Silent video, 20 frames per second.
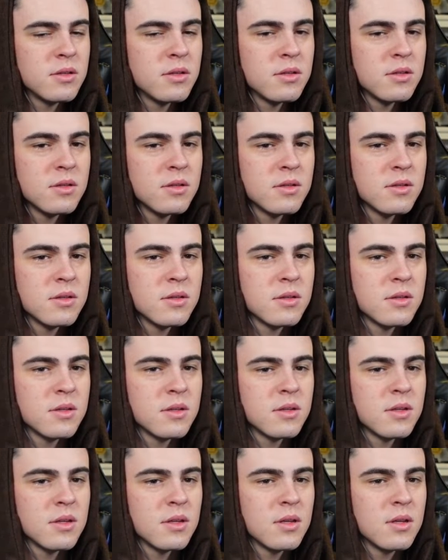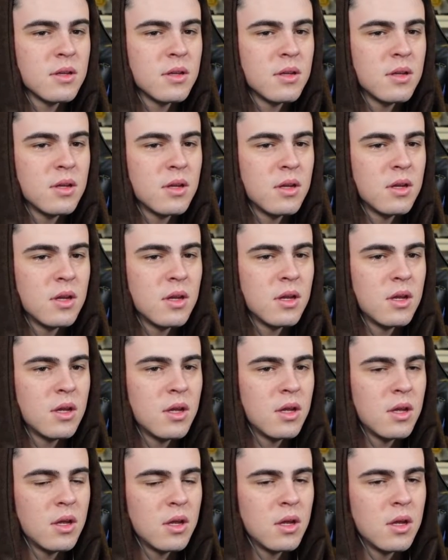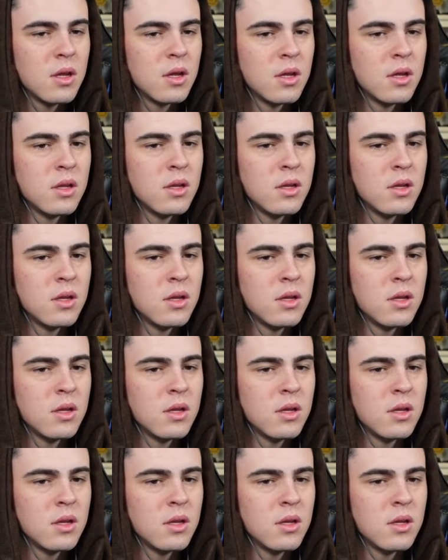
(no one is talking)